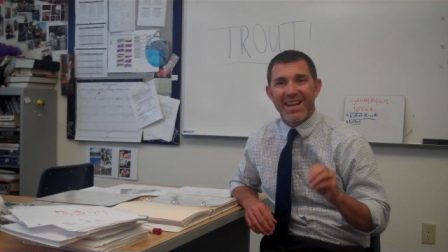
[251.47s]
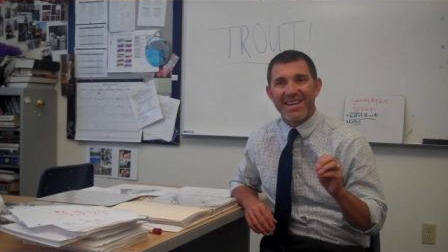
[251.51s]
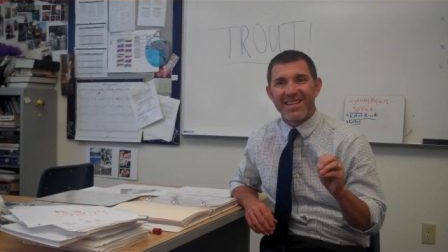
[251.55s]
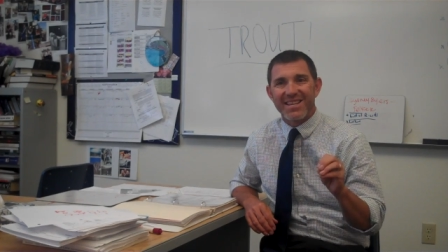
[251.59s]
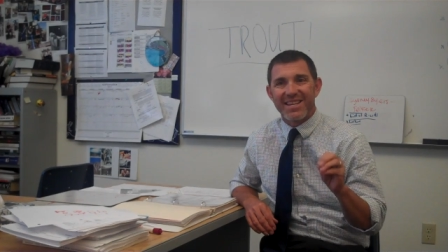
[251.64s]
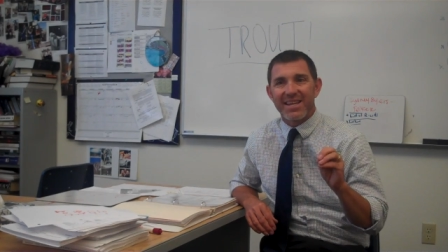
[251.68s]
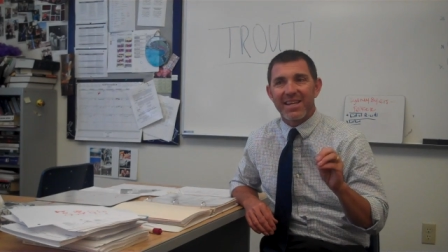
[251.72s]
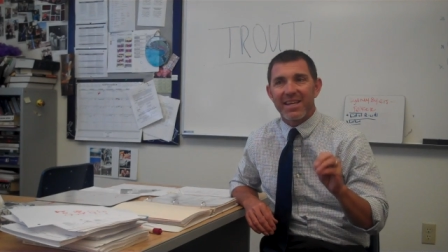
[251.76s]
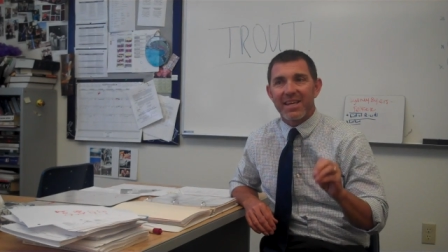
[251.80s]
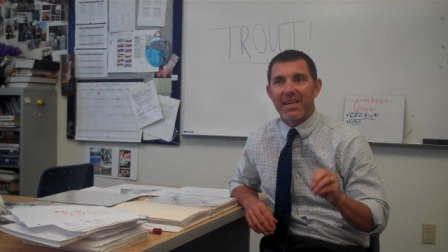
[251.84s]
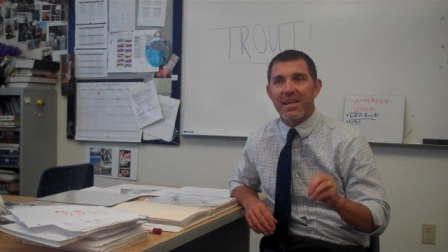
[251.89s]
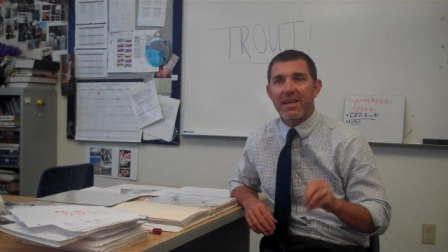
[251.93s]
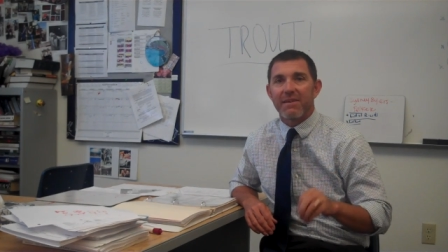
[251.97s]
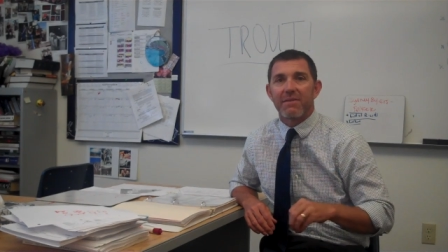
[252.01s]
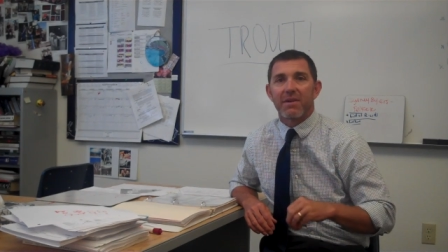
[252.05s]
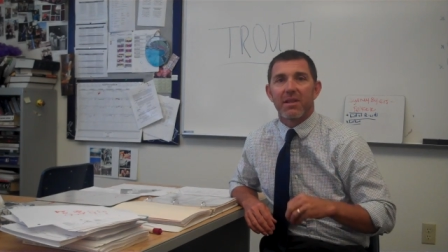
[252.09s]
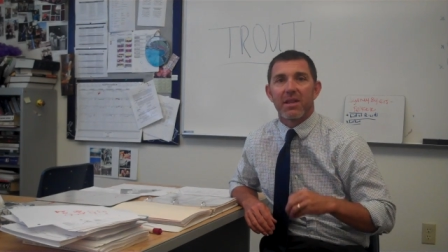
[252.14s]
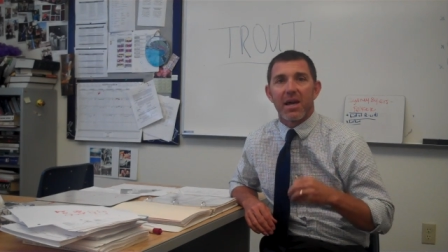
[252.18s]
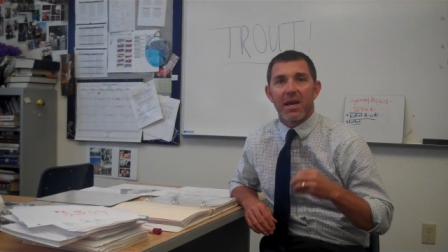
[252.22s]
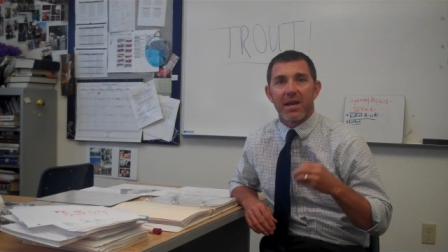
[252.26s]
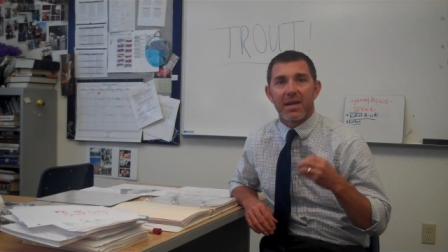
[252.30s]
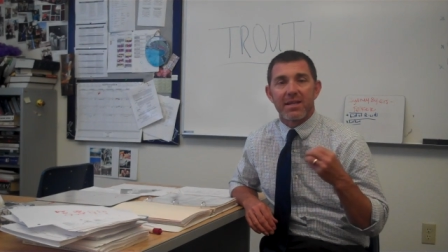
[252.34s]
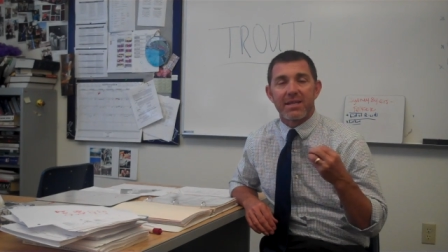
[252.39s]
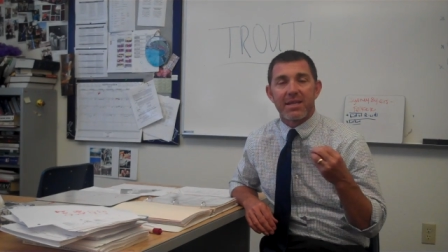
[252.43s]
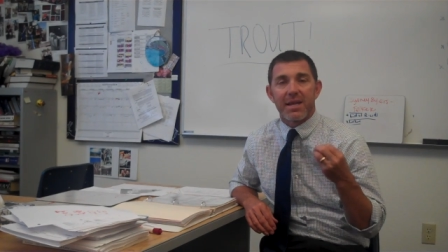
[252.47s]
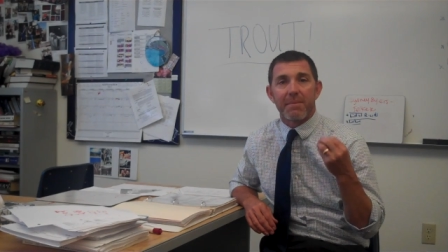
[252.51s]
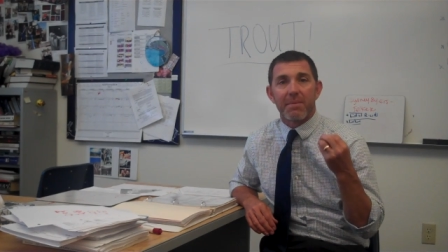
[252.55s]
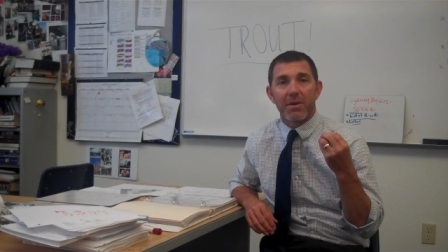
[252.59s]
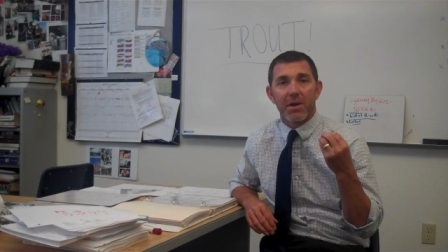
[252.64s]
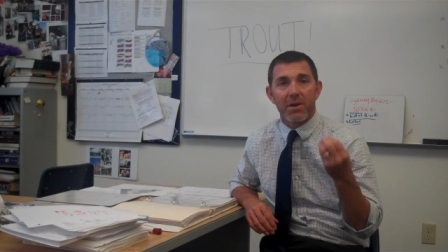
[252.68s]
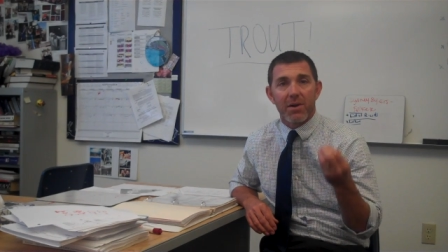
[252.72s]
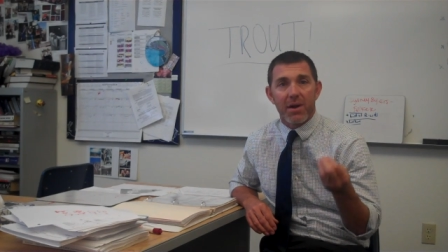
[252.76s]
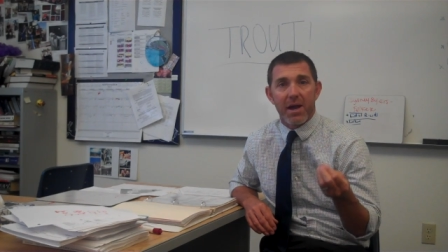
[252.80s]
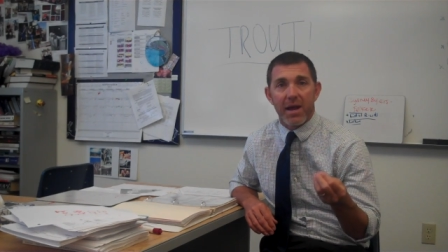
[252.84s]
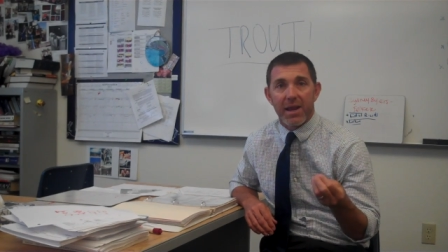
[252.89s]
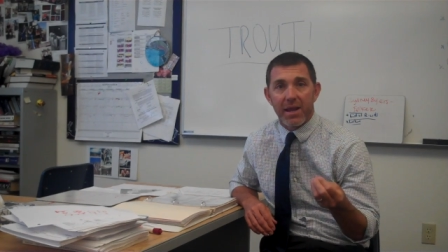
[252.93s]
It didn't give a lot of
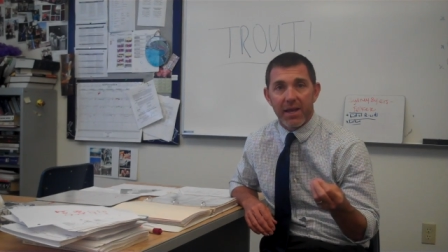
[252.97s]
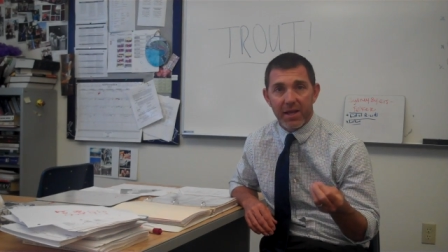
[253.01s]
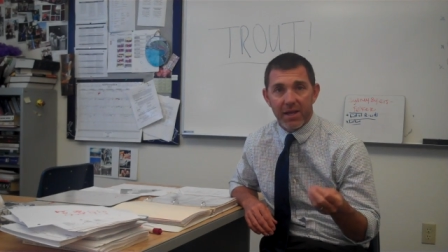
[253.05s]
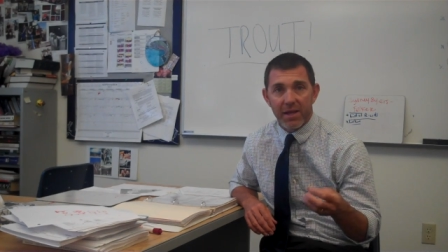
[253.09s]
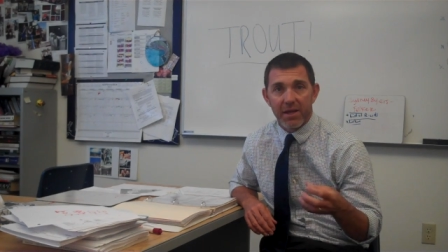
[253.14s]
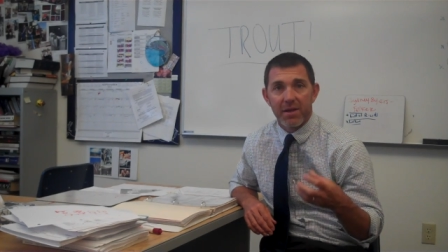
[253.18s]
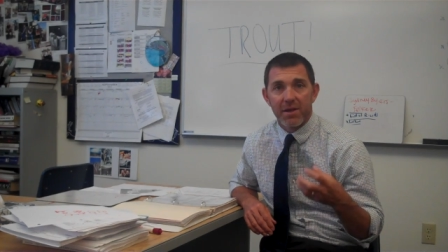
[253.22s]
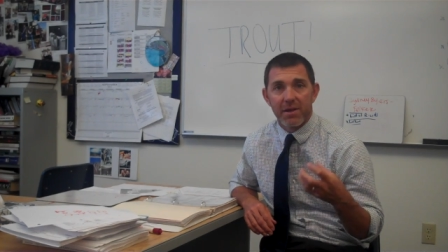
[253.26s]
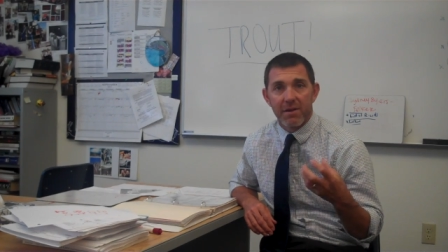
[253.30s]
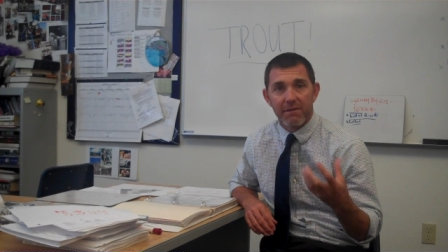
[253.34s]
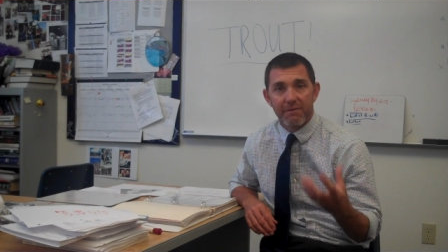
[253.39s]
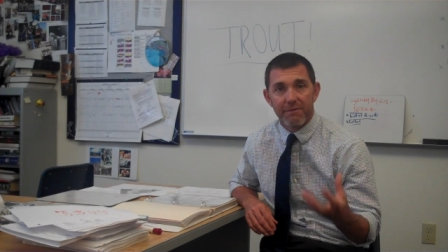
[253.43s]
democratic